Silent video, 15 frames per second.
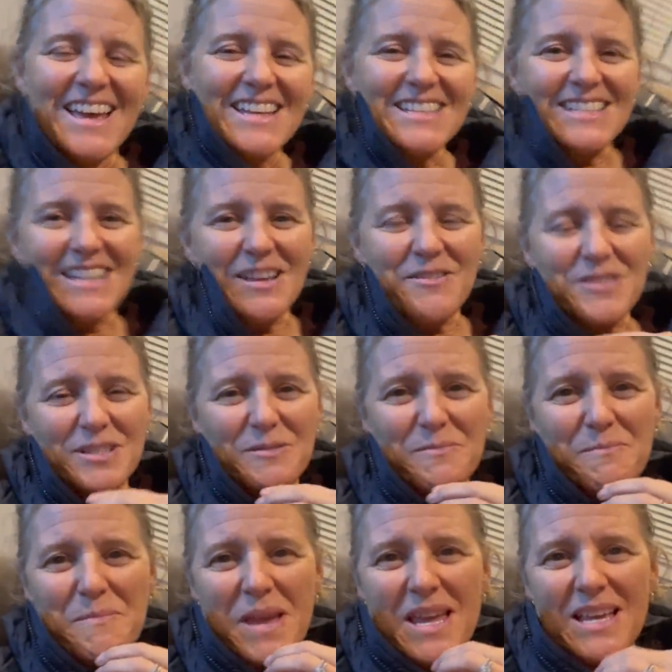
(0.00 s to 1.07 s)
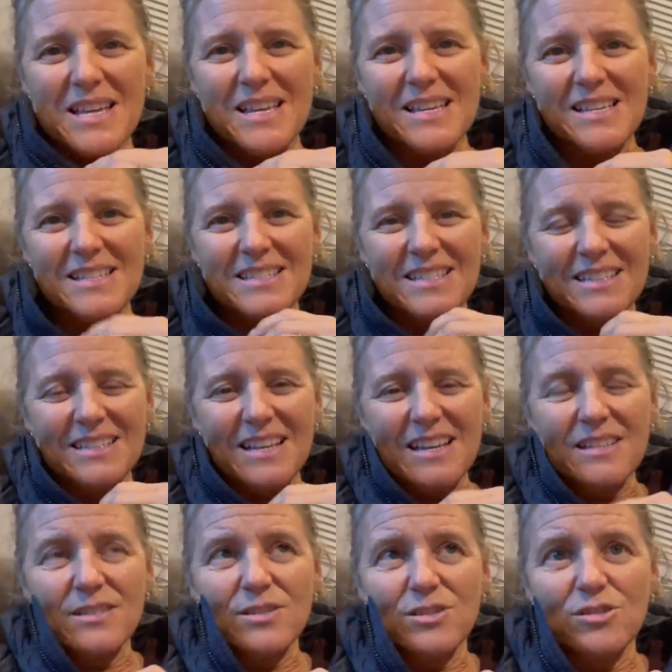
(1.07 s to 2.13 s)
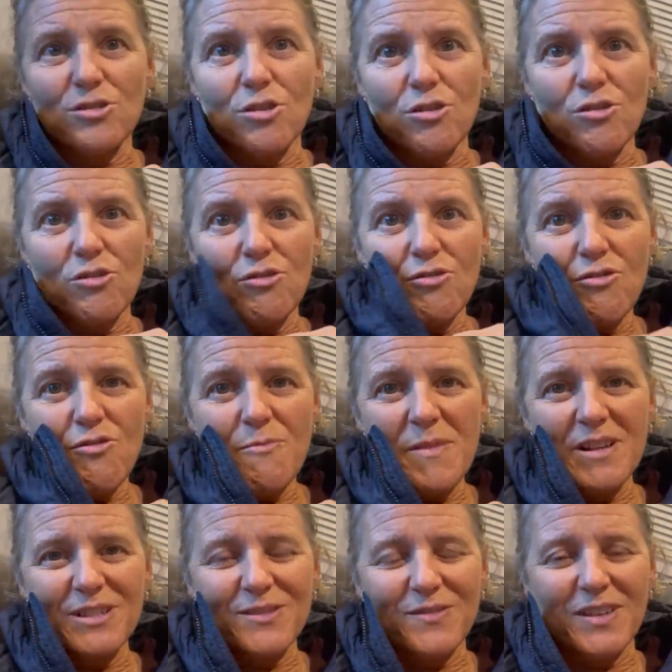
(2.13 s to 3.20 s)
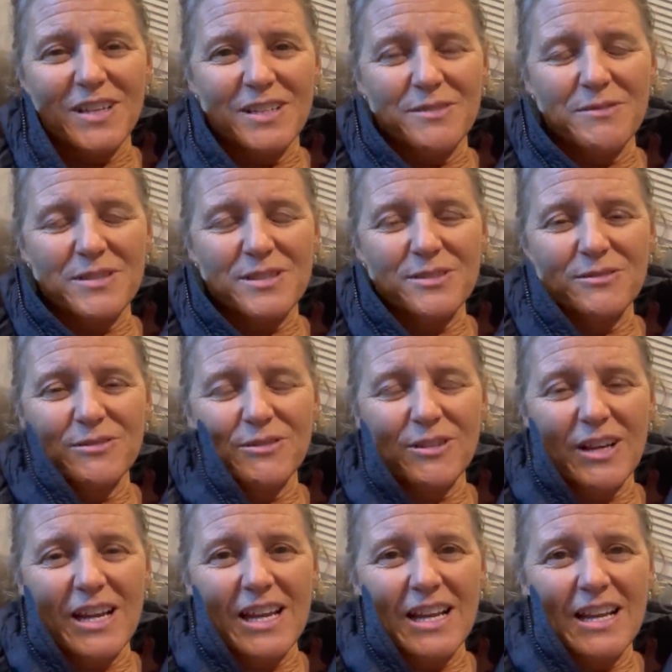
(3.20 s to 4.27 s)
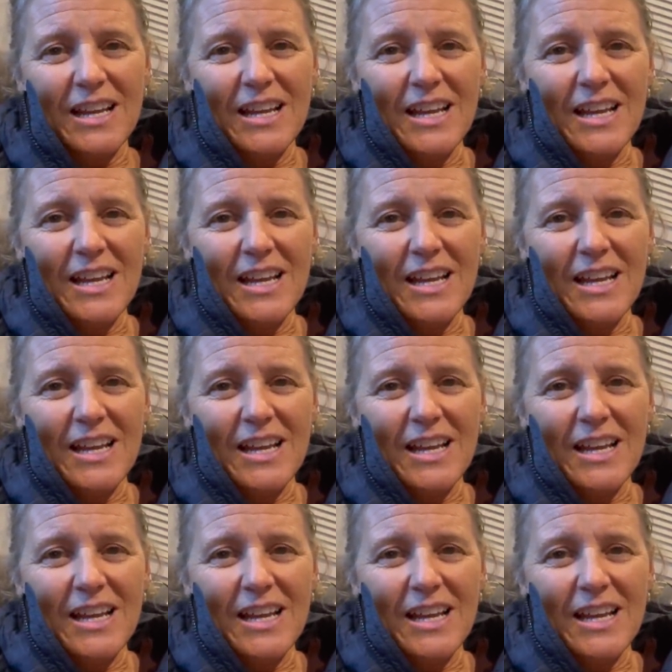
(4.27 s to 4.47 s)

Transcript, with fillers: Today was an amazing day. So much fun. It was so great